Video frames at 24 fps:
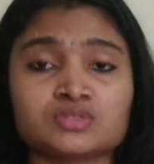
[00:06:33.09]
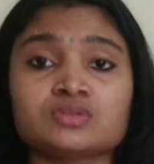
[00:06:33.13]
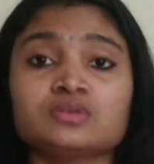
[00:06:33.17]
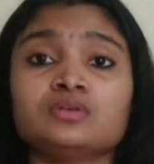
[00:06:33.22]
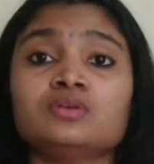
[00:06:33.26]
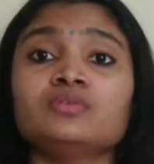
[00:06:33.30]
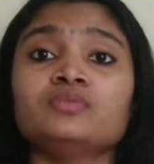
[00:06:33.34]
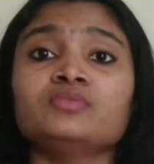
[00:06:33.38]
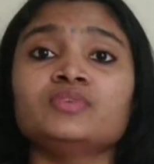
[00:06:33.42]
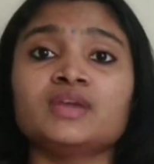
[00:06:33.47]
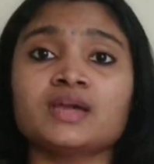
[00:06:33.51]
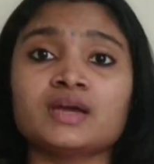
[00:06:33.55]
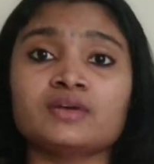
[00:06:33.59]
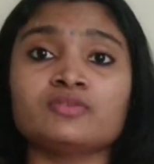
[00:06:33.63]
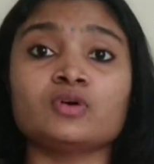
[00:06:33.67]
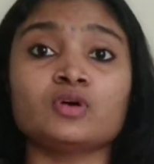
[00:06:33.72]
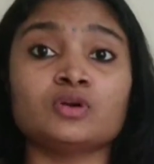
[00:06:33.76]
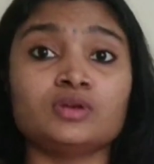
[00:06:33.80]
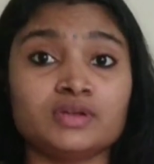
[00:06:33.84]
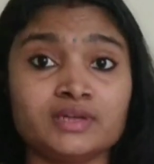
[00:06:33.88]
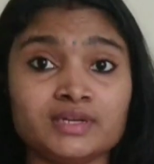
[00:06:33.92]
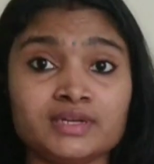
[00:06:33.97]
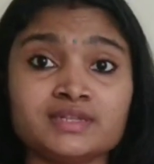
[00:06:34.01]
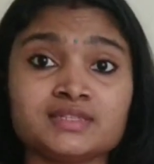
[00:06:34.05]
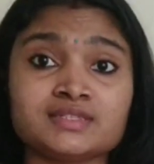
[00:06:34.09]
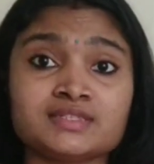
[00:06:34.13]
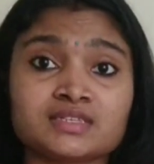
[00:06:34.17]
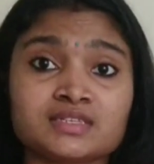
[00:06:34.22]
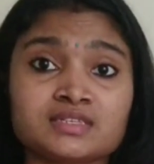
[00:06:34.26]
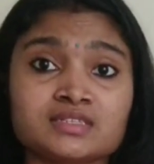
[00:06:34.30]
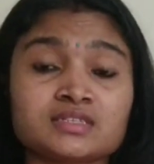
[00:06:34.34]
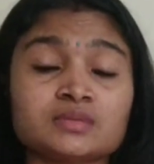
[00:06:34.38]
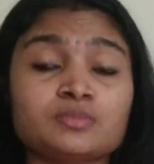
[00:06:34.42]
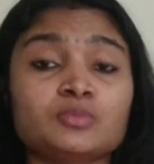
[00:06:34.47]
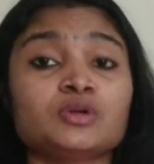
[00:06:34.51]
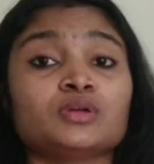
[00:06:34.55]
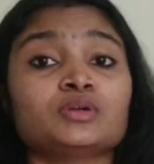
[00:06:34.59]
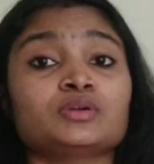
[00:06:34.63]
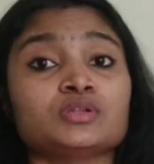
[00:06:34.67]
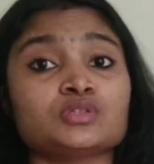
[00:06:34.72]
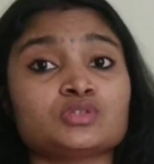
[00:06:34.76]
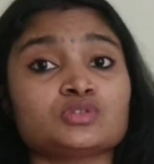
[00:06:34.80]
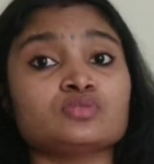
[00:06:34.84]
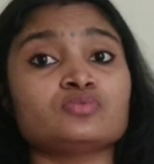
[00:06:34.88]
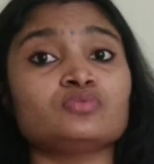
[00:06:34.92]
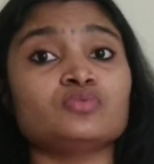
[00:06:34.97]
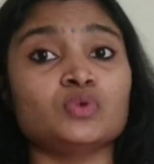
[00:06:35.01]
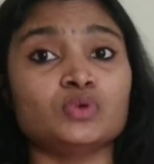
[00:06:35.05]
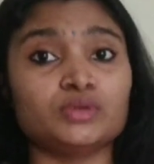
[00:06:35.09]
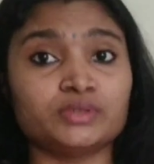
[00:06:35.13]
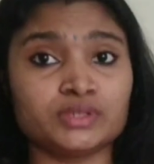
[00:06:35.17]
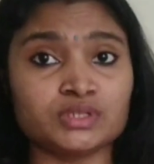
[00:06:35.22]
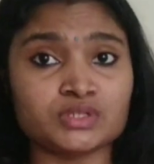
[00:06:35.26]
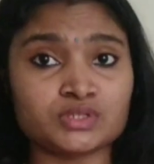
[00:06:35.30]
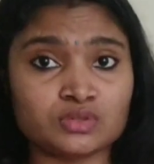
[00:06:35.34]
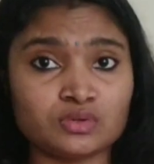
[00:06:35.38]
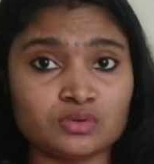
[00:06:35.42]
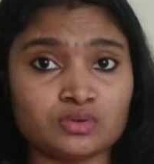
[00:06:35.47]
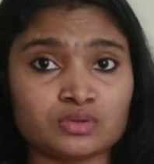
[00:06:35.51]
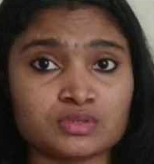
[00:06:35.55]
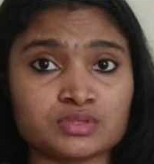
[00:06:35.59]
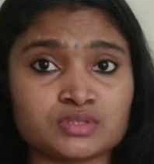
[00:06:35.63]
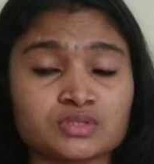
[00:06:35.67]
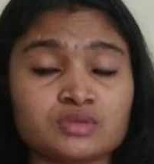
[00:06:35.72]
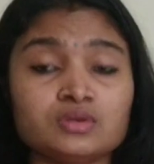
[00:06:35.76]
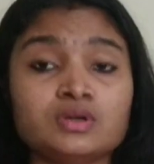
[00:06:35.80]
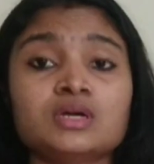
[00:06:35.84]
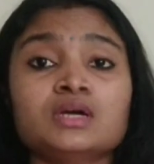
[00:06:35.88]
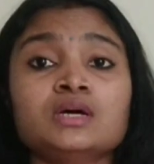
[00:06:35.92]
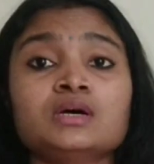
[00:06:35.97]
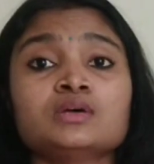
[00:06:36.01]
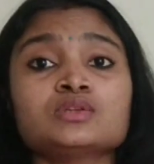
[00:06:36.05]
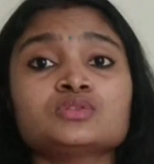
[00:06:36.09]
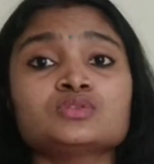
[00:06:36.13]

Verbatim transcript: So we have already discussed about Kirchhoff voltage law also.